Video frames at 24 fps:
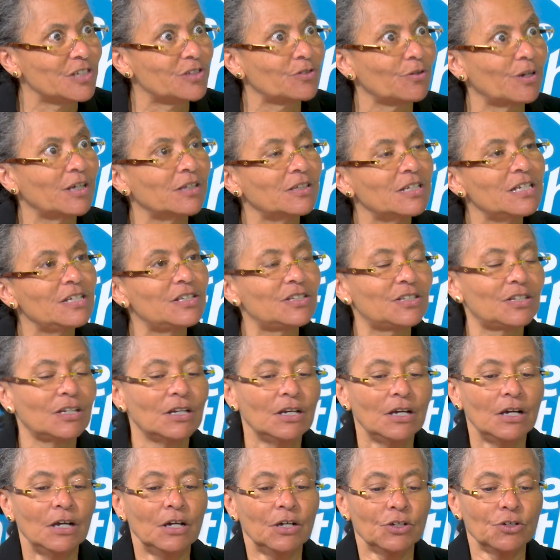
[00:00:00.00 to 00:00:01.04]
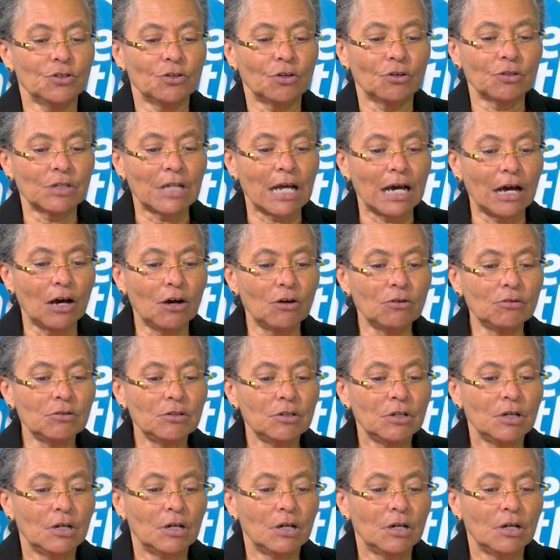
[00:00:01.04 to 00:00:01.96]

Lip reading: So at least, you know, now